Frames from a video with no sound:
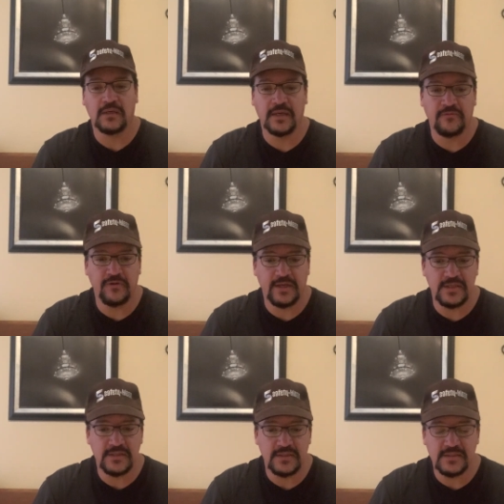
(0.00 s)
Every
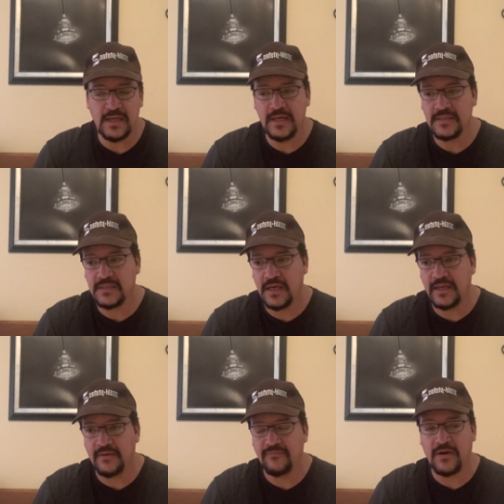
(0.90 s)
engine design has got
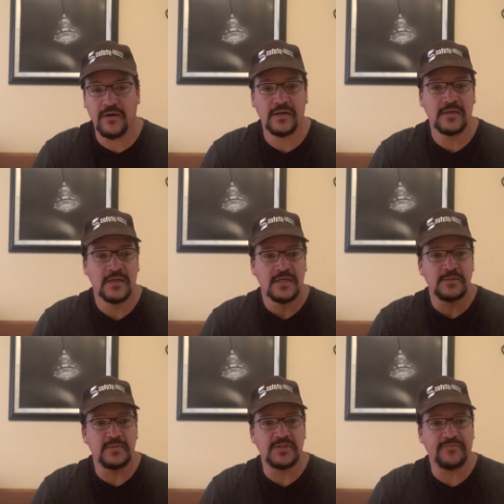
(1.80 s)
a
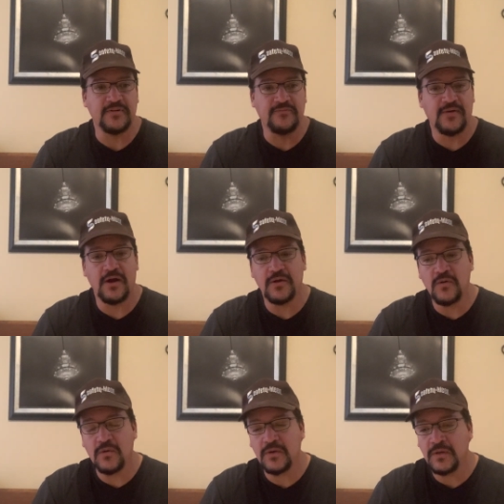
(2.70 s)
specific firing
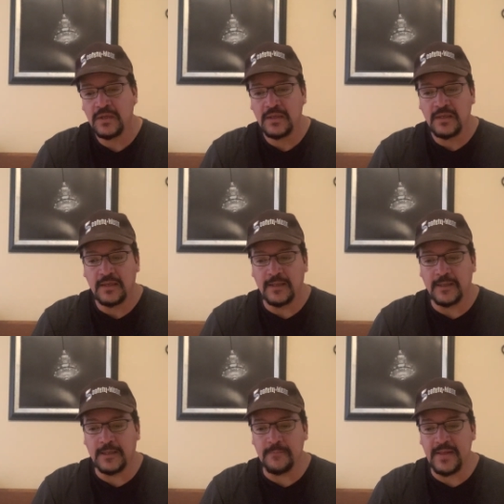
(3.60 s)
order
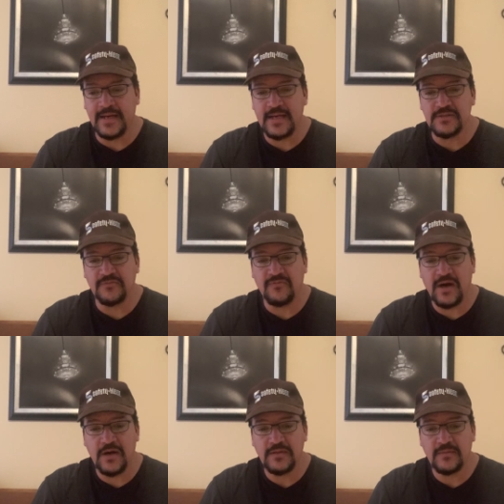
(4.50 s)
that it has to
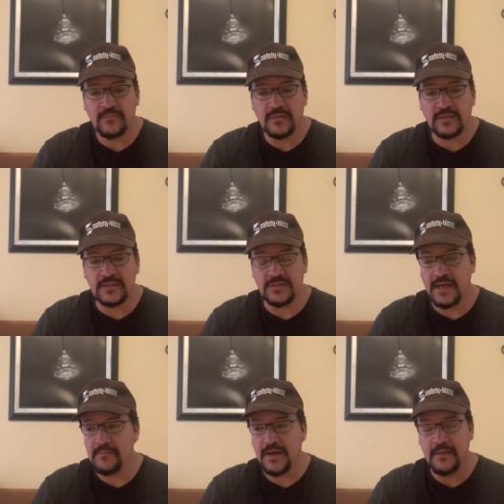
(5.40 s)
fire,
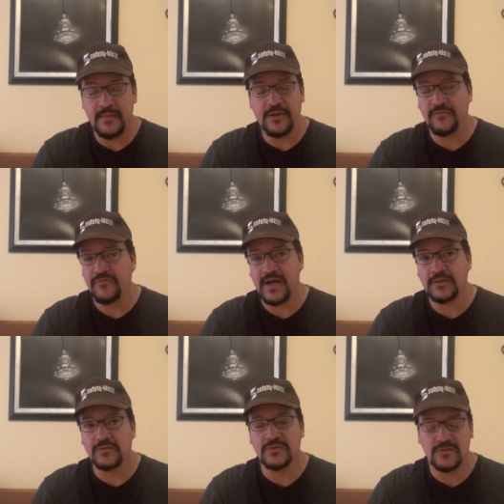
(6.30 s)
designed by the
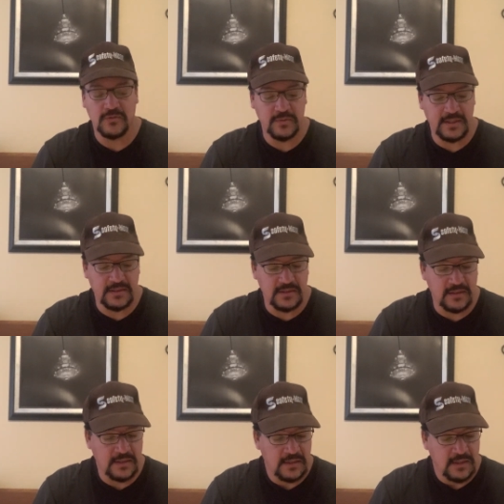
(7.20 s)
manufacturer. So we need
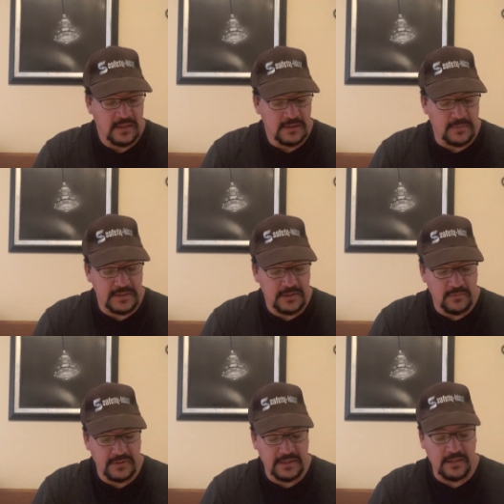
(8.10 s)
to, especially when
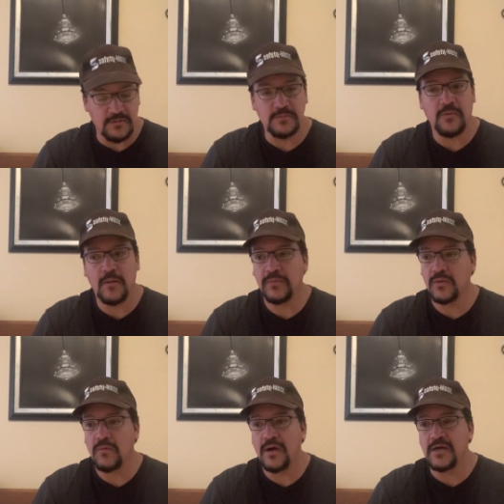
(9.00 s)
we're dealing with spark plug
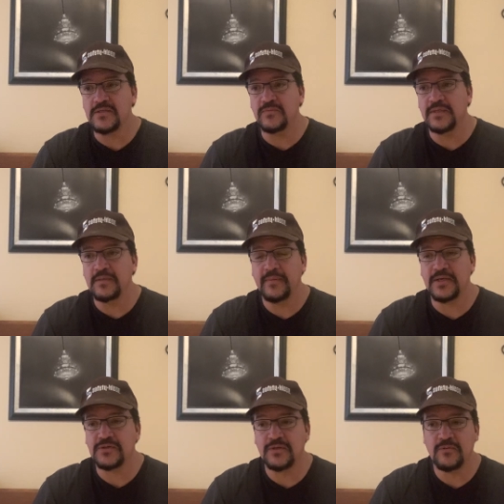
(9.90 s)
wires, we need to make
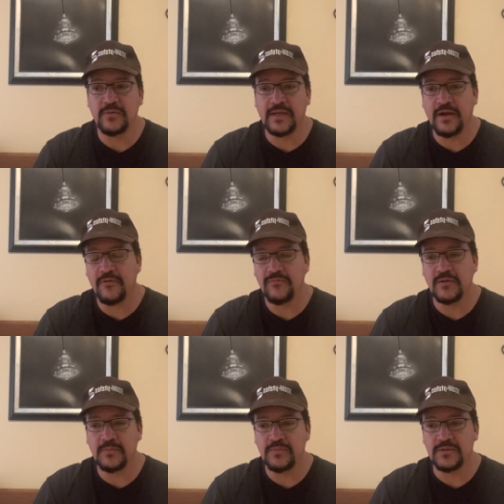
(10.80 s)
sure we
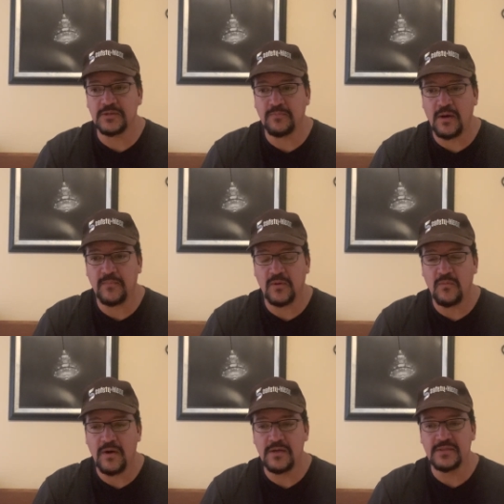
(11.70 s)
carefully put the spark plug
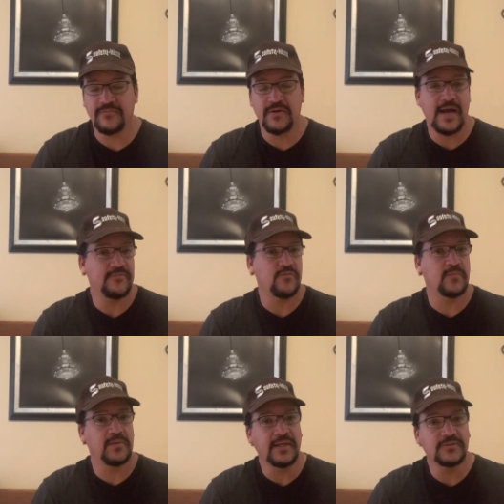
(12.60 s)
wires, if we have to
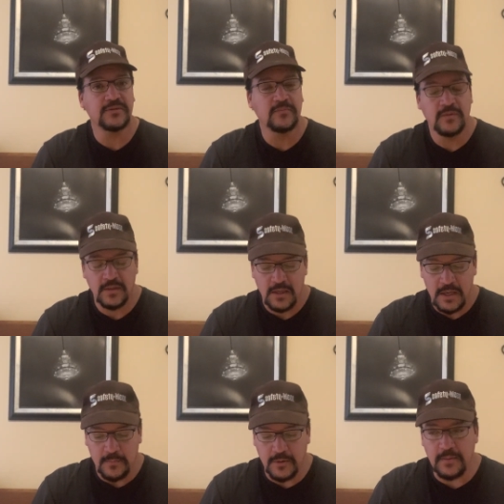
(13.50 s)
replace them,
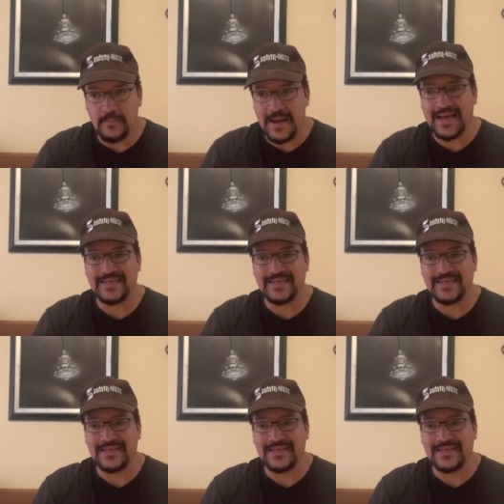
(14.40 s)
put them back